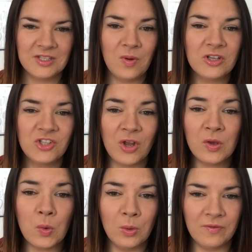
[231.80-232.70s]
So I'll show
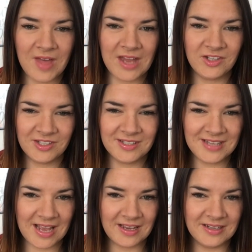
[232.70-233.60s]
you all of that in just a
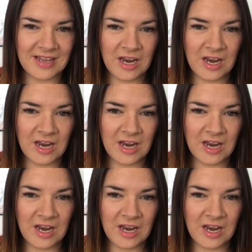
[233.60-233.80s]
second.